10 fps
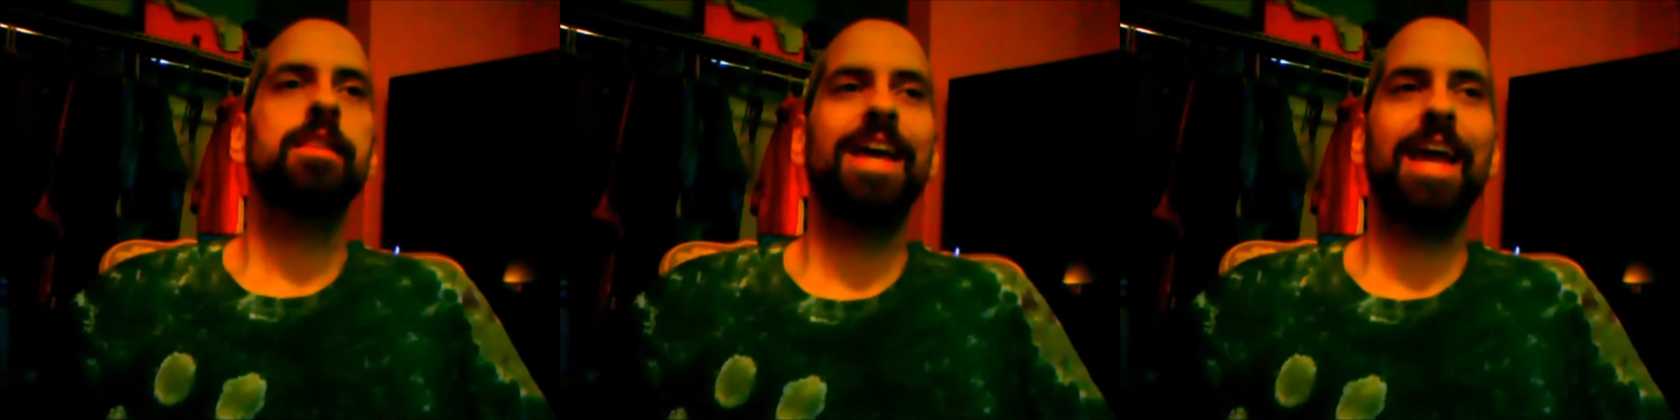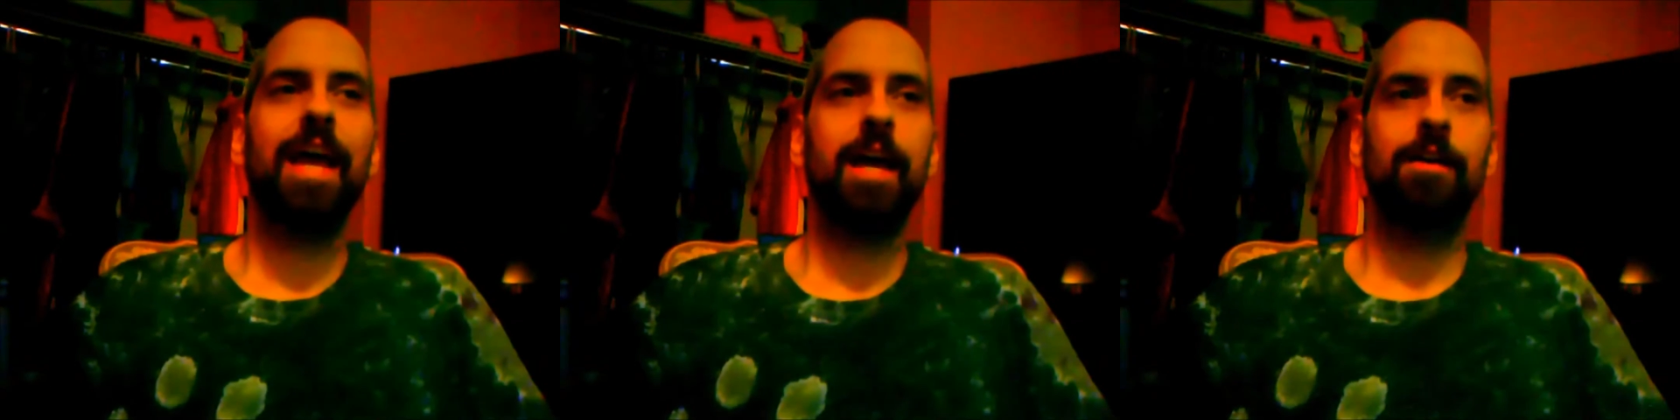
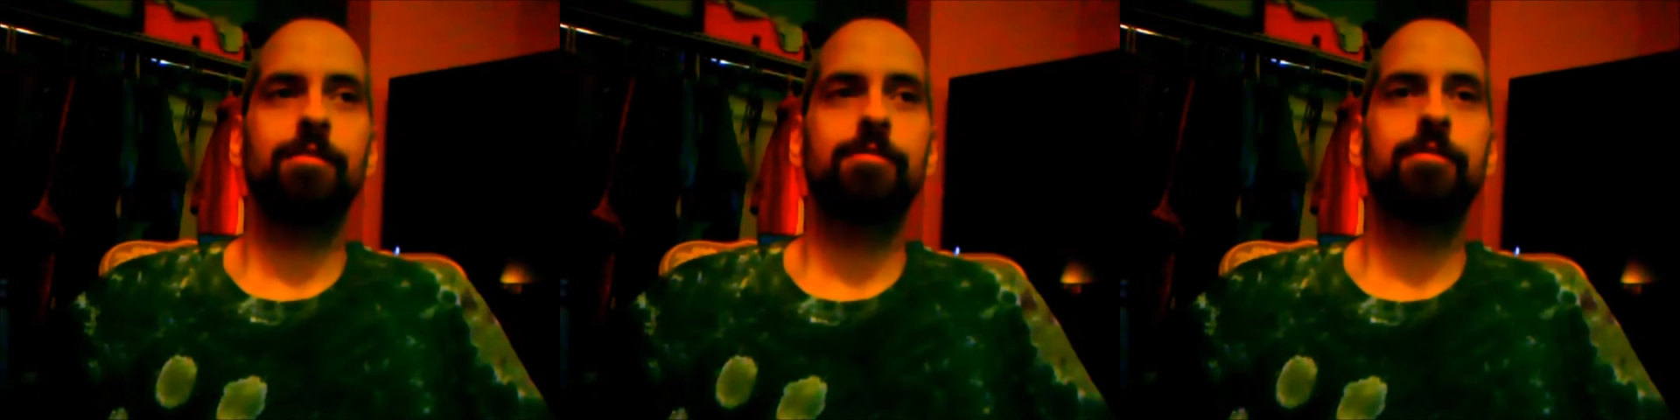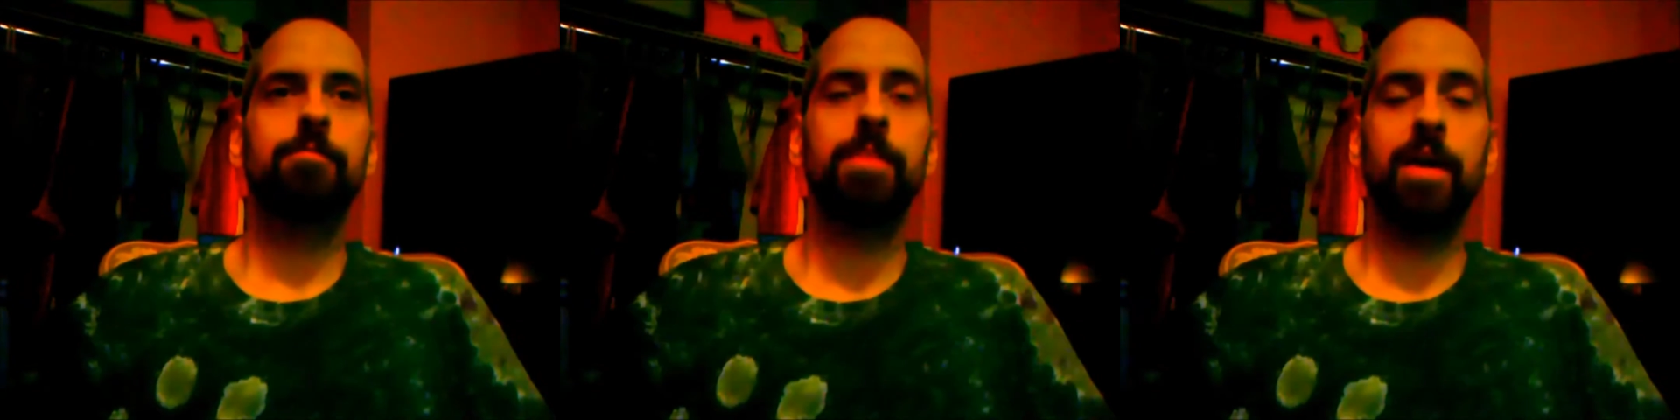They have
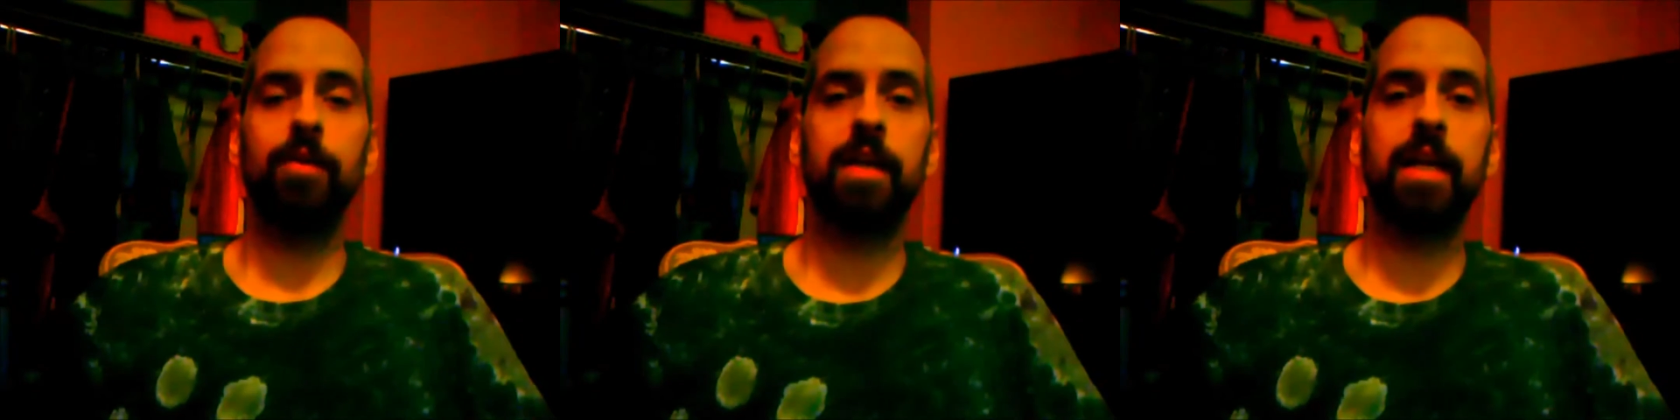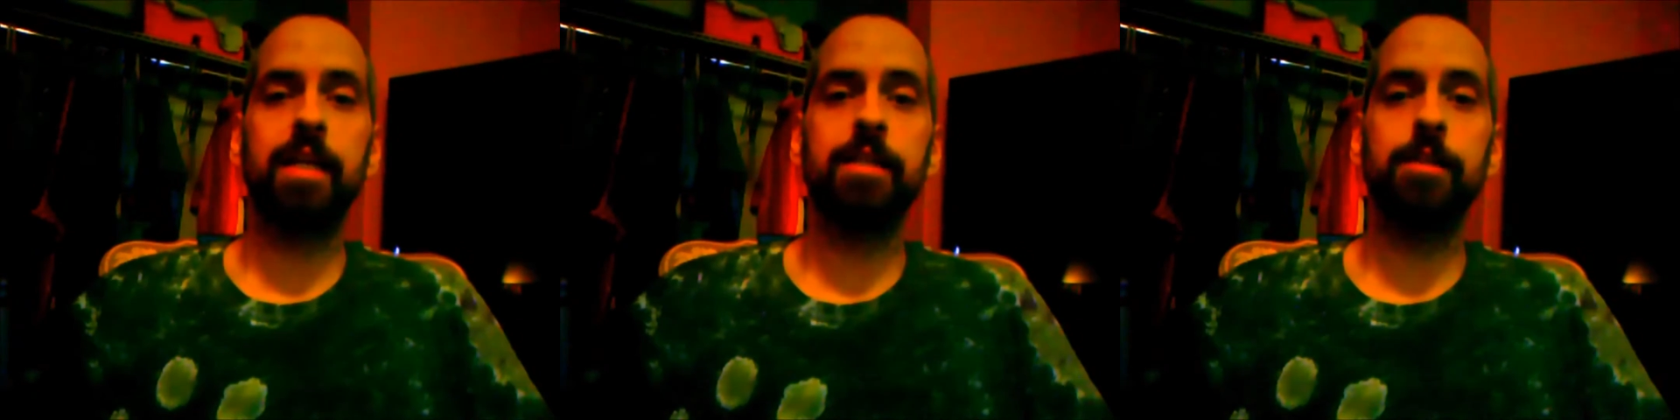
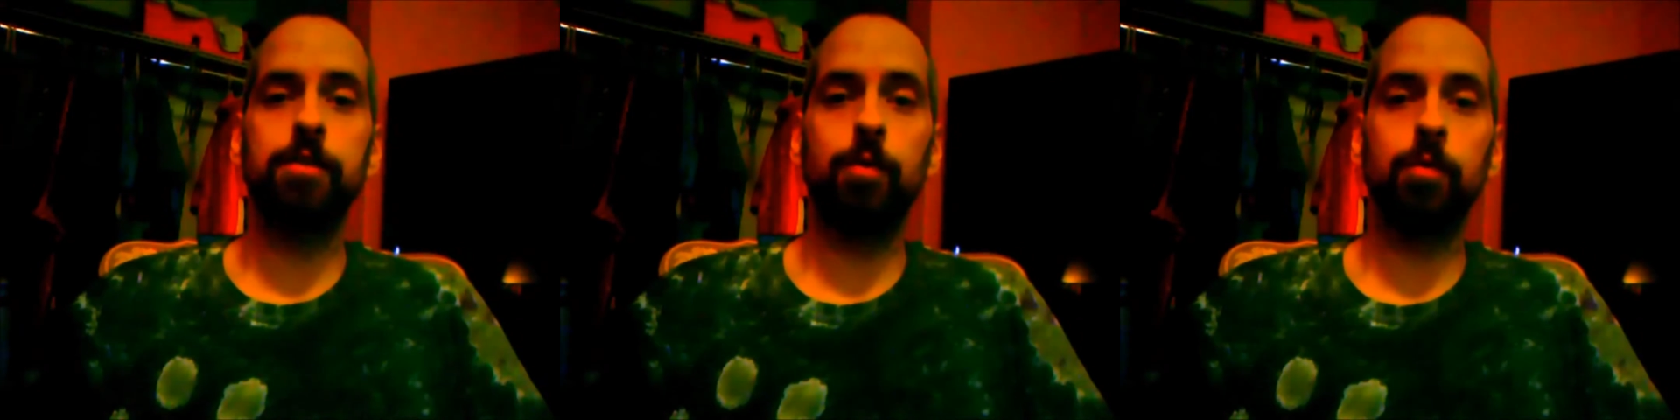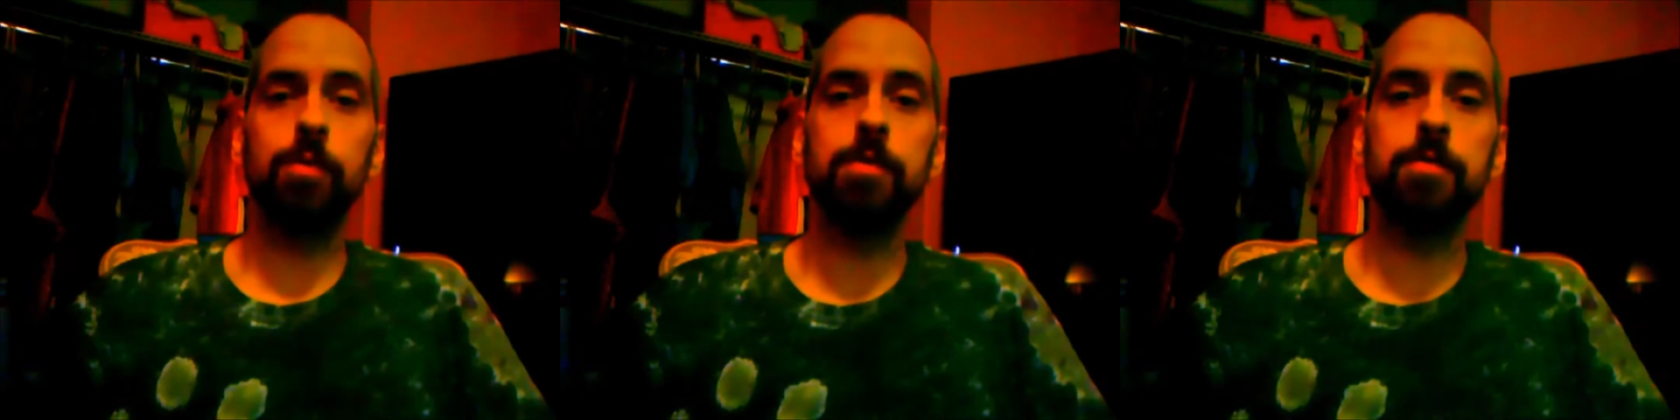barricaded the
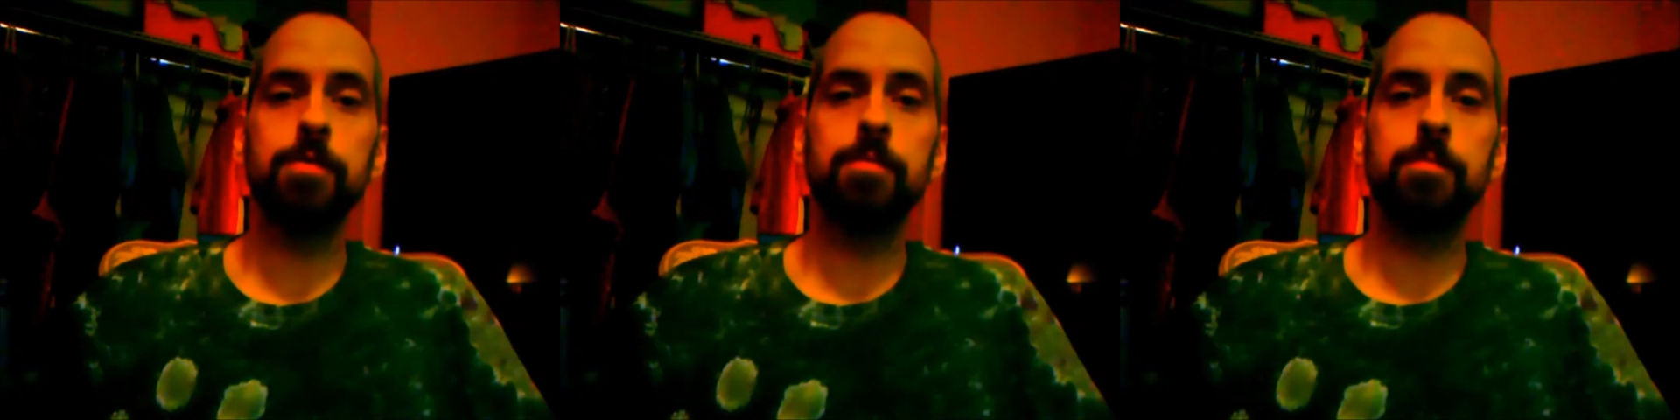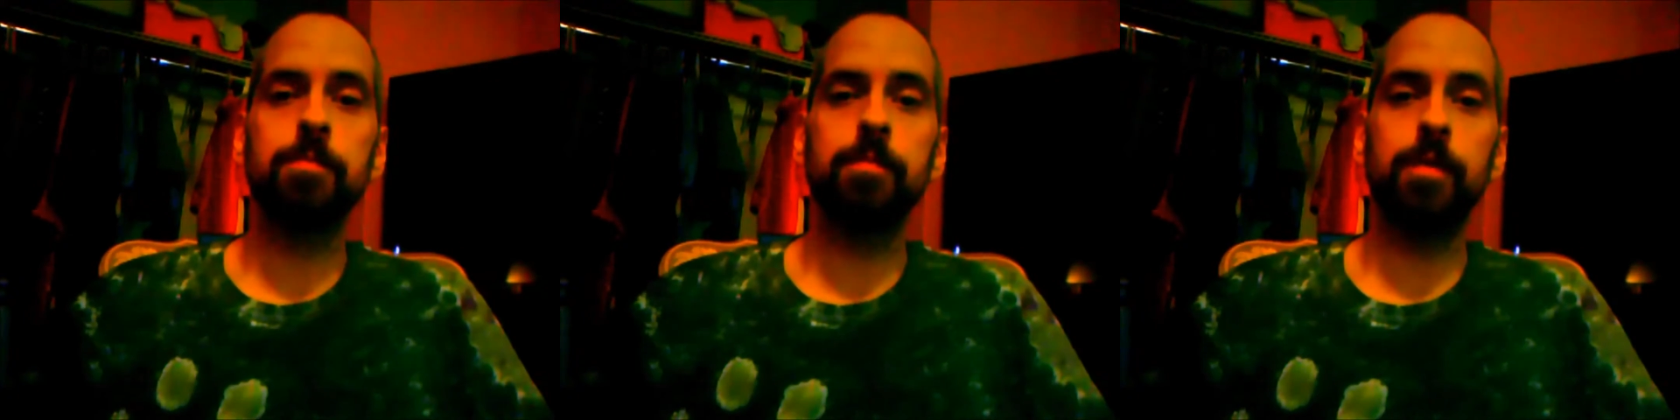doors
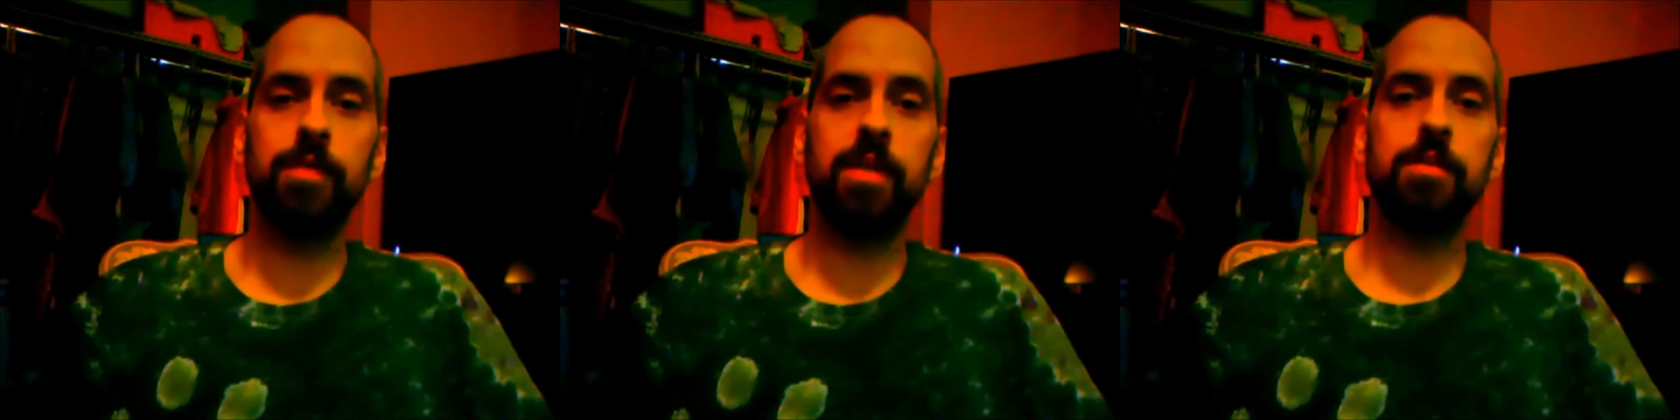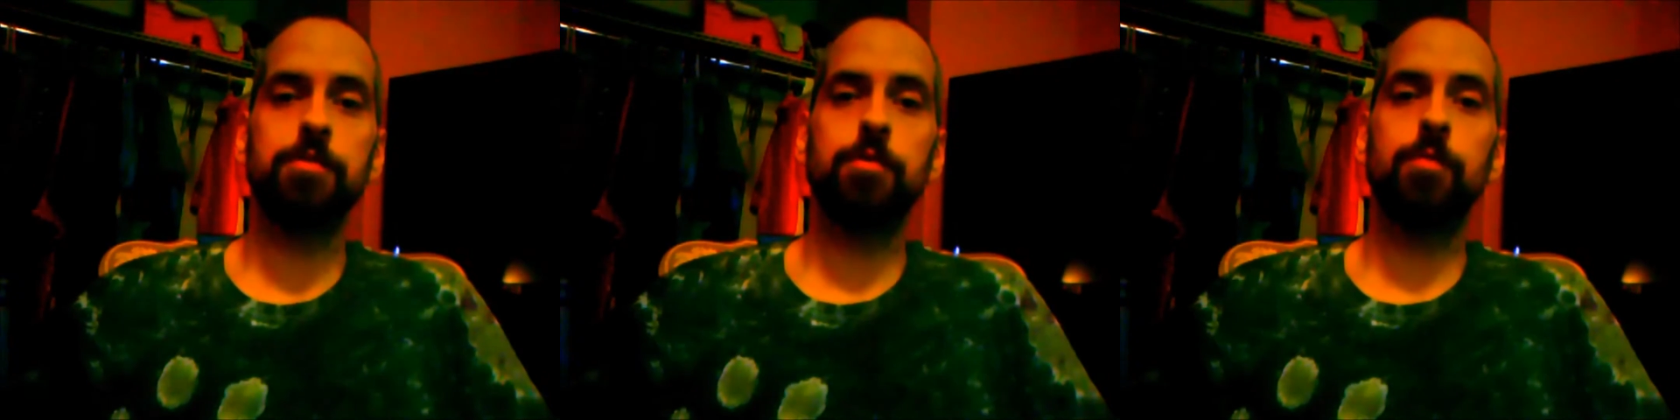of the
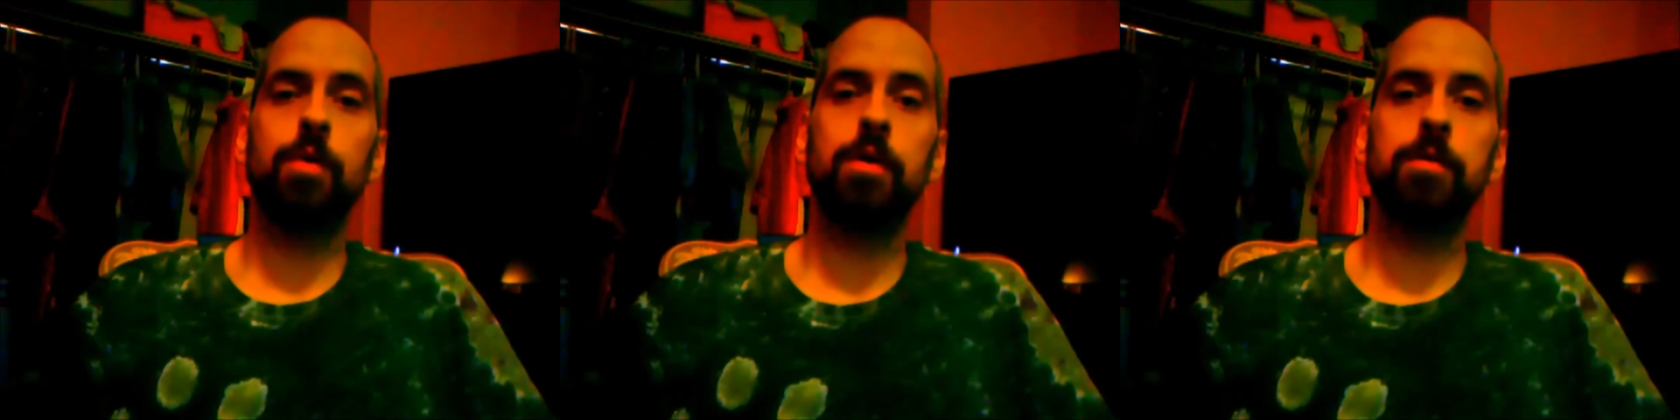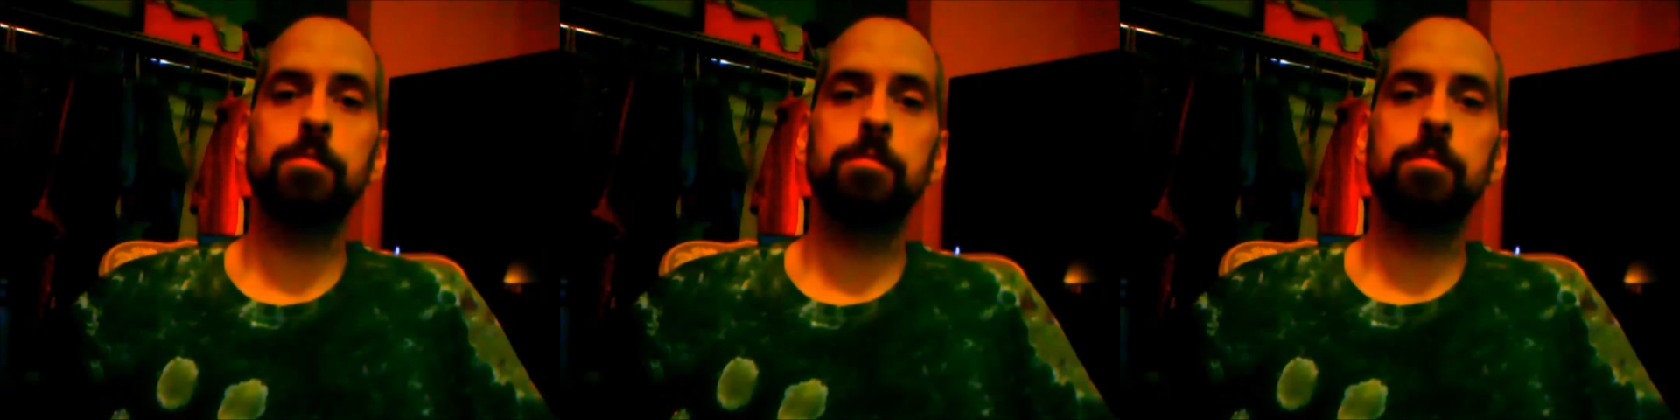eastern wall.